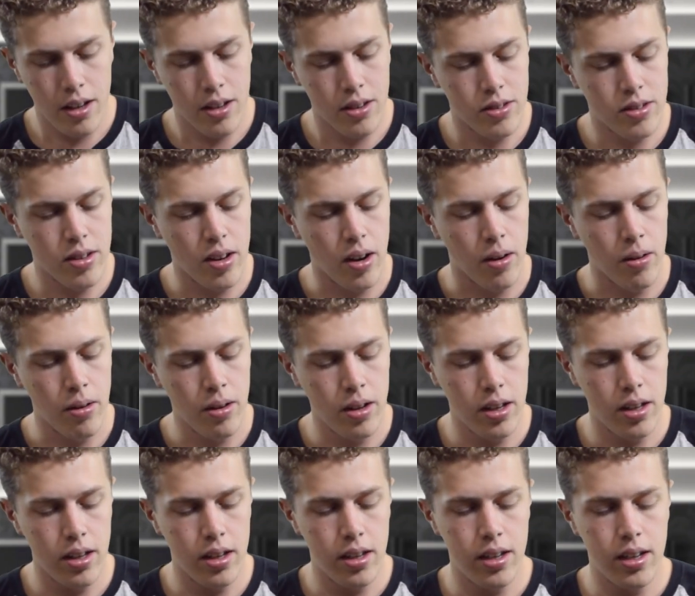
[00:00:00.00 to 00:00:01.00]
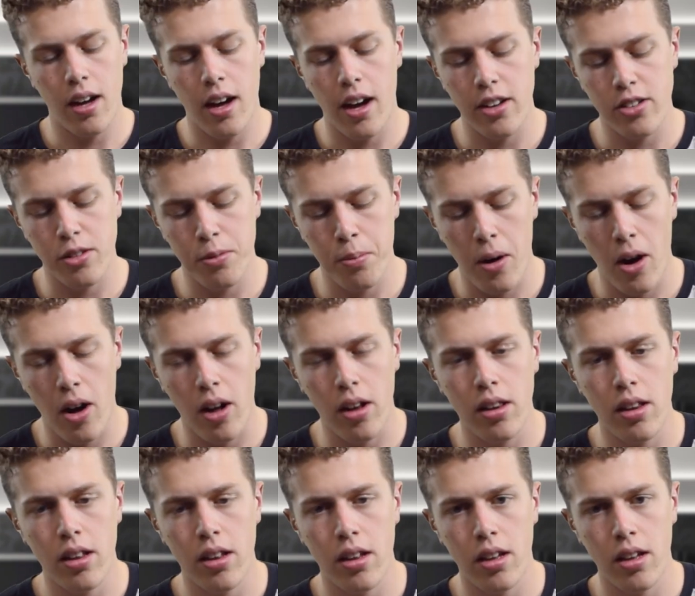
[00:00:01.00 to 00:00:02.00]
So, a
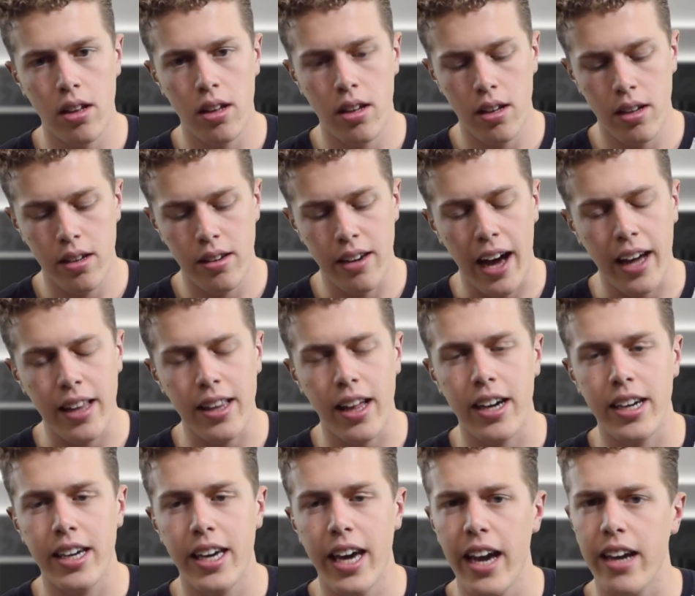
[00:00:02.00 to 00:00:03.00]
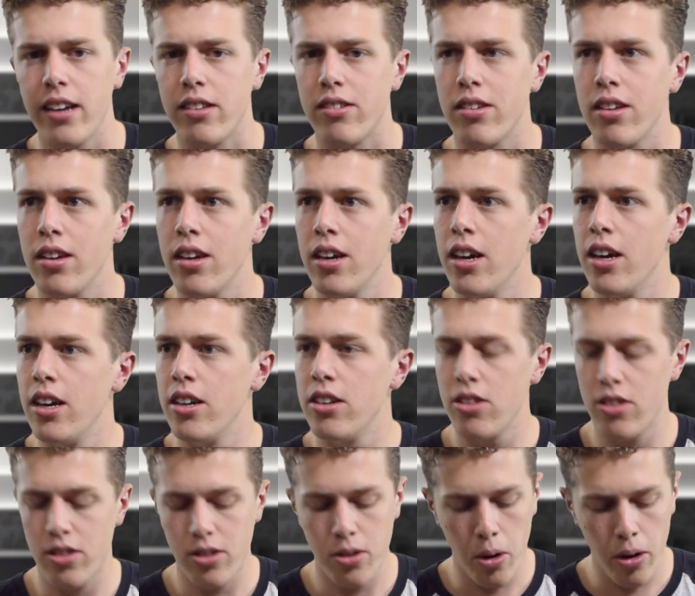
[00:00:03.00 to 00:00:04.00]
small nylon case
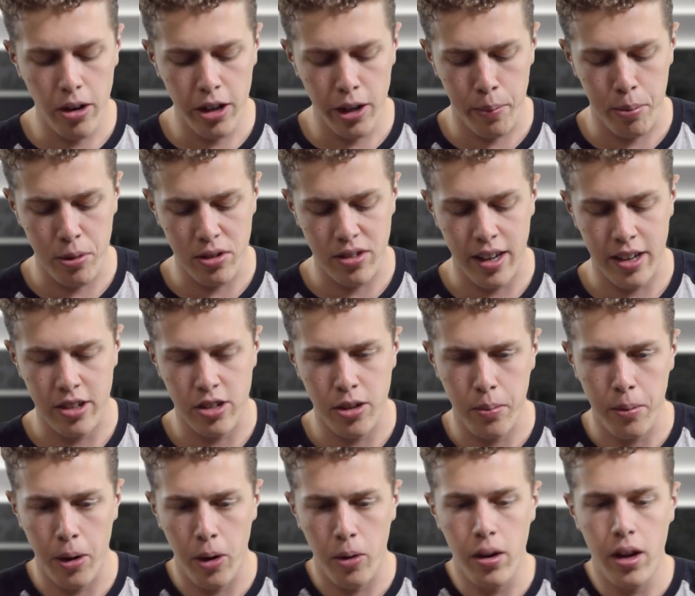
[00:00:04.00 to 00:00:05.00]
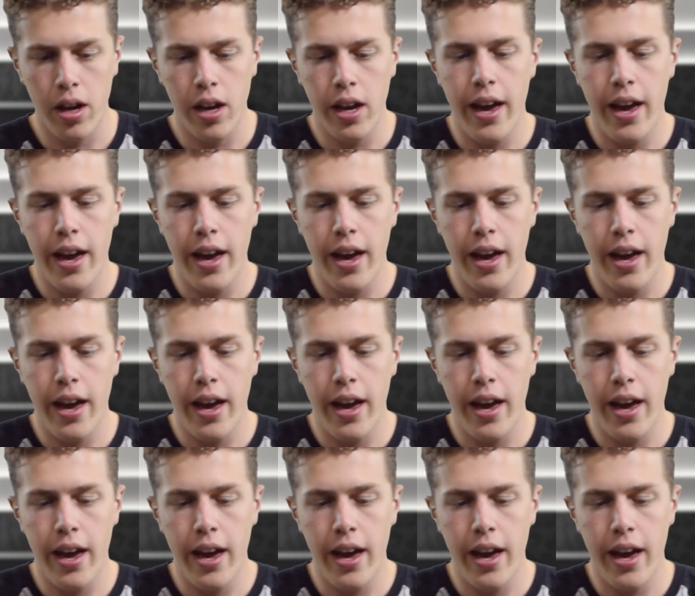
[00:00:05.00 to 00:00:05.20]
to store your presenter remote.